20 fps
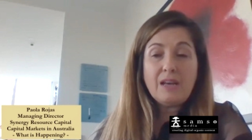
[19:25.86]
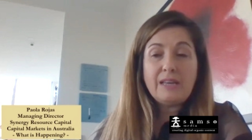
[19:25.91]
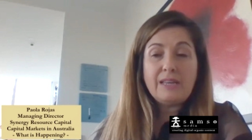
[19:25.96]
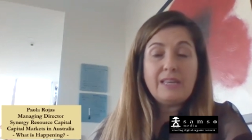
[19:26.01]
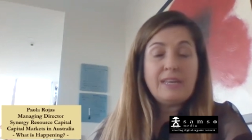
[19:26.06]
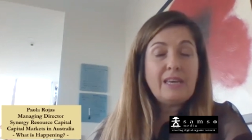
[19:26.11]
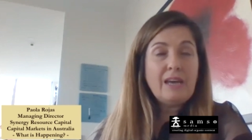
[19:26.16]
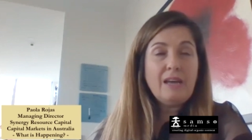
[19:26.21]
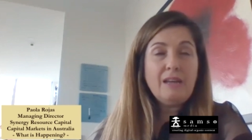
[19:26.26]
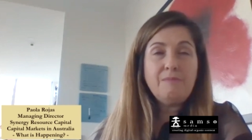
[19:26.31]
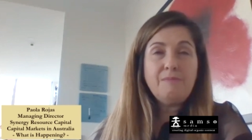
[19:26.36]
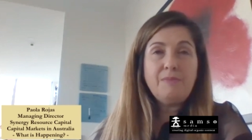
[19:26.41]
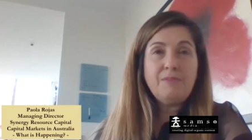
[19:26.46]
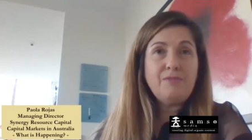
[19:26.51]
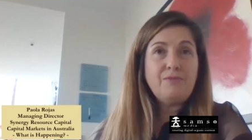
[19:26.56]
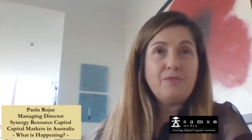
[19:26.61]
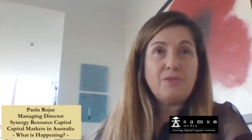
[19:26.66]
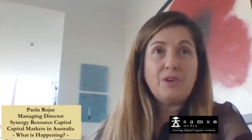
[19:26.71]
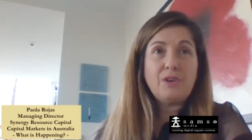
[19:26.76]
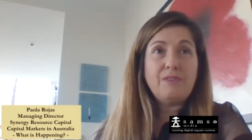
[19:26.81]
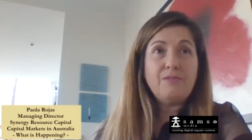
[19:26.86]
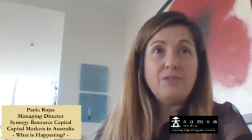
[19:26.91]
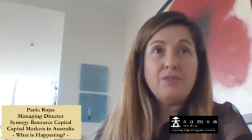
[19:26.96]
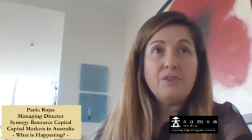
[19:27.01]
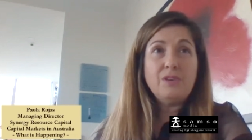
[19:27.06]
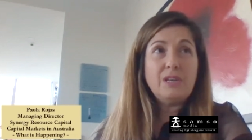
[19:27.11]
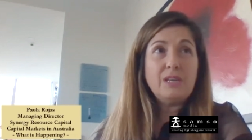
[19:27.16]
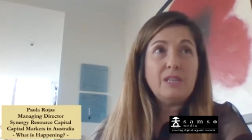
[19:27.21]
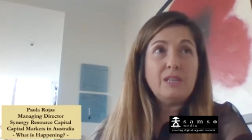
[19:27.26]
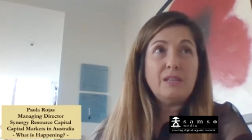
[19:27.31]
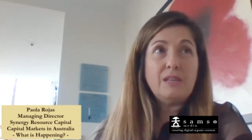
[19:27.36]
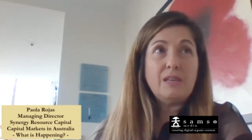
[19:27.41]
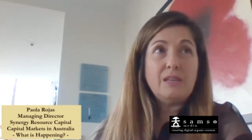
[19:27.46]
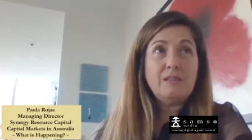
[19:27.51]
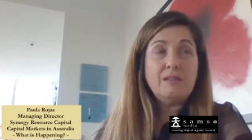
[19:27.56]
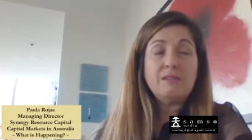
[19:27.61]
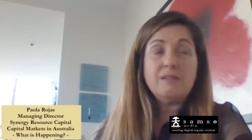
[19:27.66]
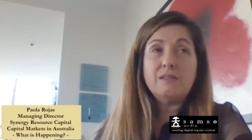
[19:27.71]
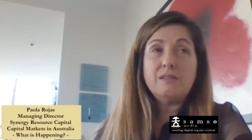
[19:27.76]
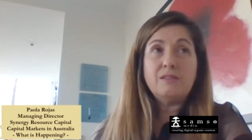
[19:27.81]
It can't be forever,
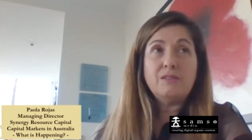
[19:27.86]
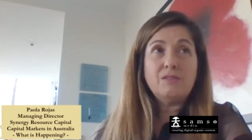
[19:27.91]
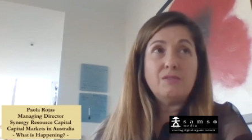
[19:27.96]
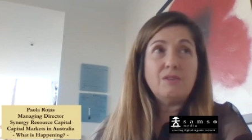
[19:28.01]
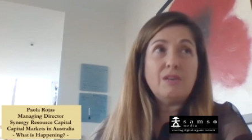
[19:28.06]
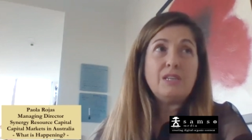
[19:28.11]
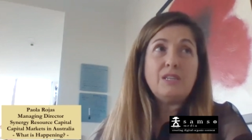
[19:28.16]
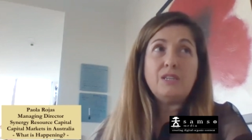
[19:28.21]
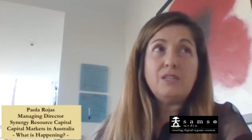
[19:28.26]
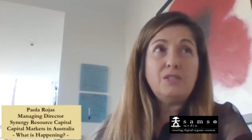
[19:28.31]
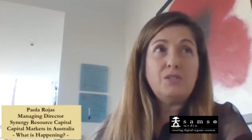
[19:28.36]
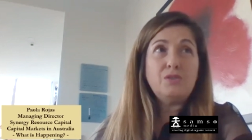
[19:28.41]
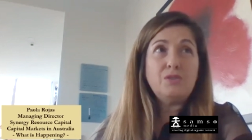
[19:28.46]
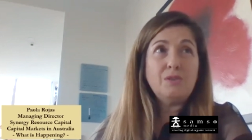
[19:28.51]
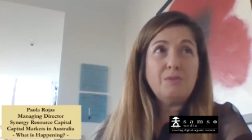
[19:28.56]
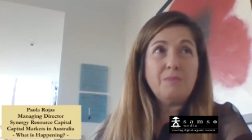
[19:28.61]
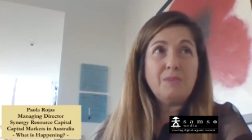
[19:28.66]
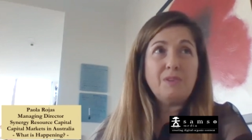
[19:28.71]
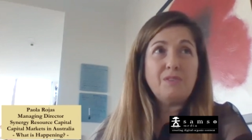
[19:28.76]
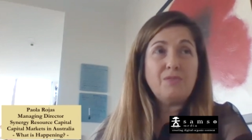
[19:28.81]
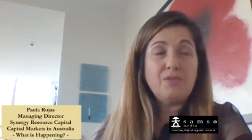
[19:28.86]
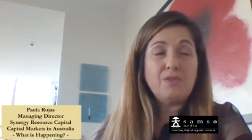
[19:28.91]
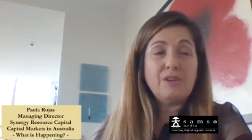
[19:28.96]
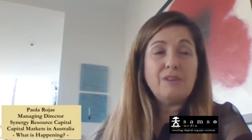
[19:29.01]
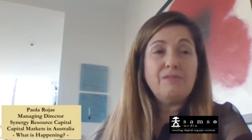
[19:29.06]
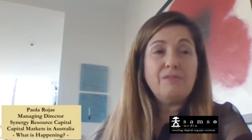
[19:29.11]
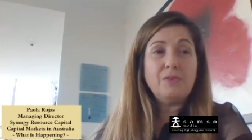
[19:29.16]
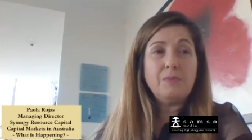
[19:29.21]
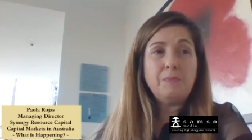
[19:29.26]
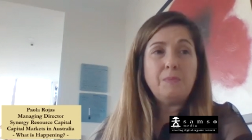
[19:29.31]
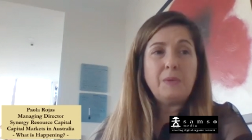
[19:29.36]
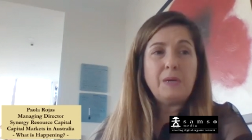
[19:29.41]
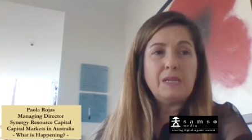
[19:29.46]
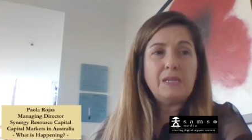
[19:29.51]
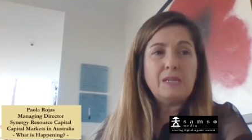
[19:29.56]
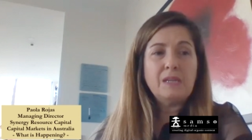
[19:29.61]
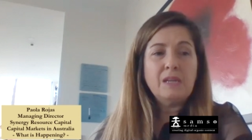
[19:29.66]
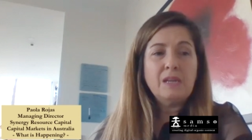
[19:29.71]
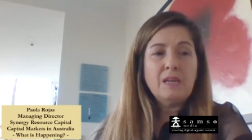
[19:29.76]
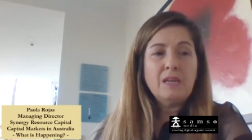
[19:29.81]
and you know, it shouldn't be forever,
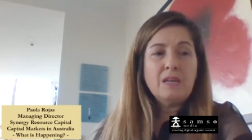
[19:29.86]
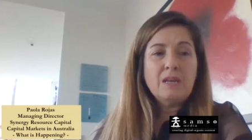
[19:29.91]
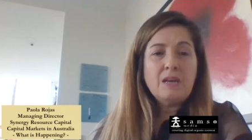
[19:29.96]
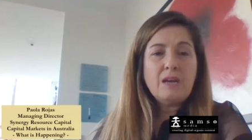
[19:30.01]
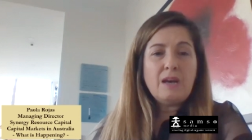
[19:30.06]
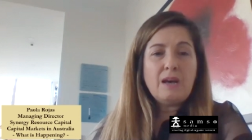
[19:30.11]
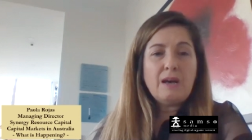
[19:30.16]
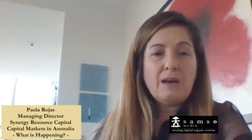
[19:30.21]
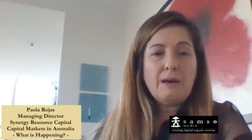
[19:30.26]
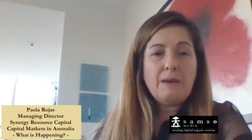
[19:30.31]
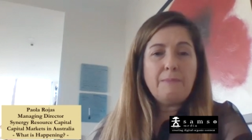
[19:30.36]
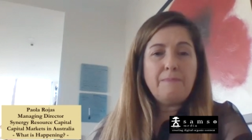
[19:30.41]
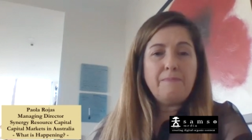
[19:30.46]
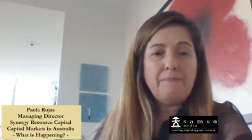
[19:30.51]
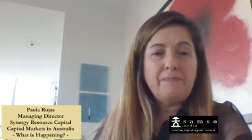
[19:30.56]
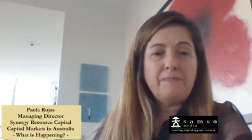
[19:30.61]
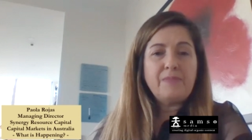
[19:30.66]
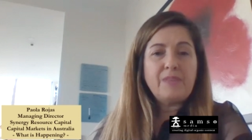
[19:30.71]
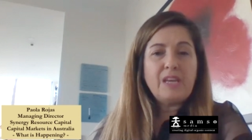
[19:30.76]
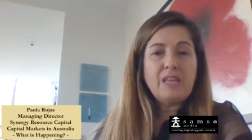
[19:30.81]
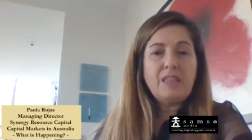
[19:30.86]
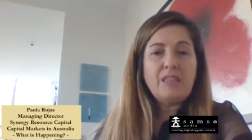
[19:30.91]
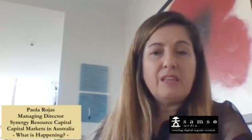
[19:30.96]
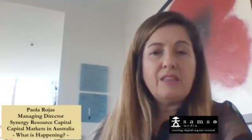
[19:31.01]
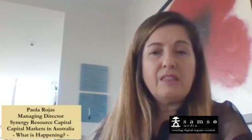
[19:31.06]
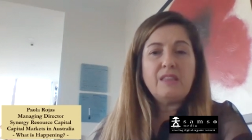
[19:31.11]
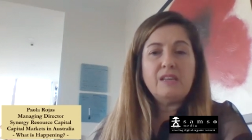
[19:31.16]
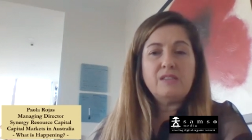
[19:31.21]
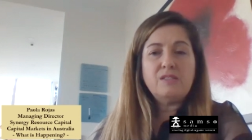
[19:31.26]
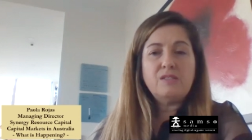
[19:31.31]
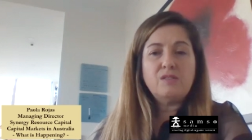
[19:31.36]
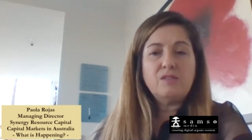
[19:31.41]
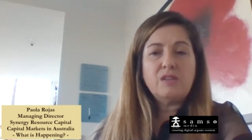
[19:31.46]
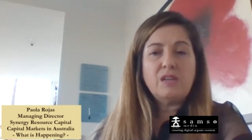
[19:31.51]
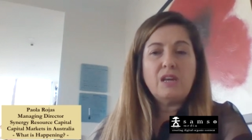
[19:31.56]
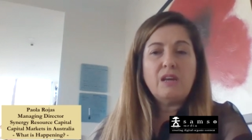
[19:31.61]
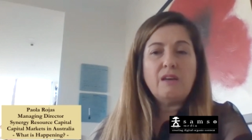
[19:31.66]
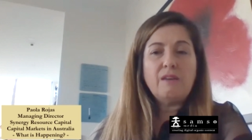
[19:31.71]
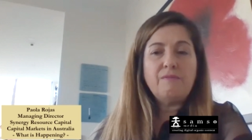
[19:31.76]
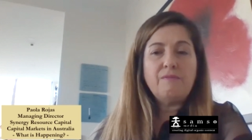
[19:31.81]
but I think that's
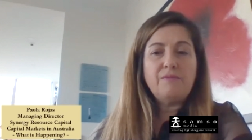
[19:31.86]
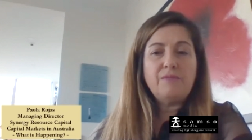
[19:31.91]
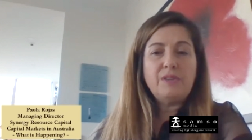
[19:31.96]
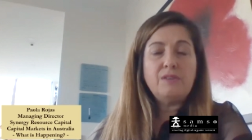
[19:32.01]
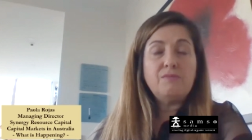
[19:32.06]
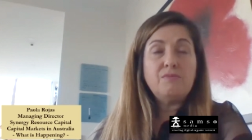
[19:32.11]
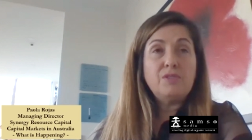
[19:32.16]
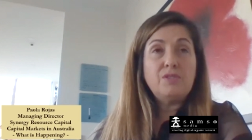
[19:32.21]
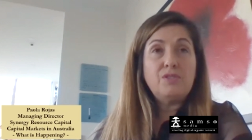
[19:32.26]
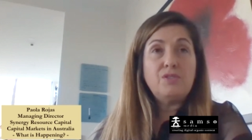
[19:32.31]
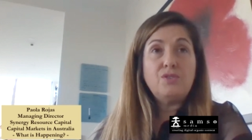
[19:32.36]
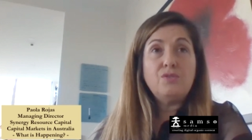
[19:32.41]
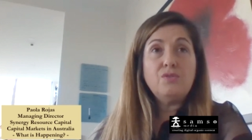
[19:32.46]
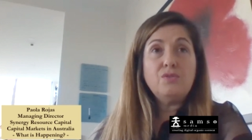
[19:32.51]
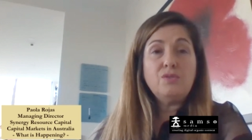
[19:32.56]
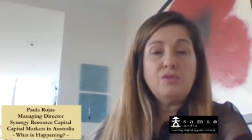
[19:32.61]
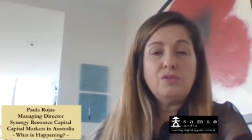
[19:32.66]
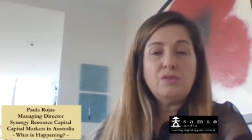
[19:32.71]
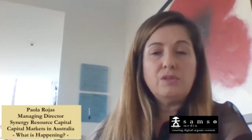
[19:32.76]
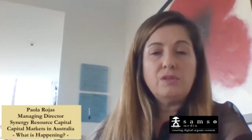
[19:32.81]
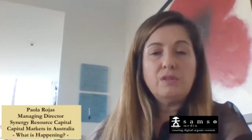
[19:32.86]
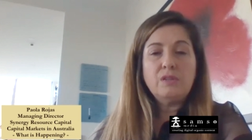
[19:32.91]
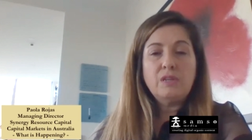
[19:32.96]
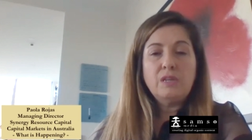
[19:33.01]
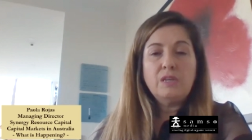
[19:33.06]
gonna be reduced.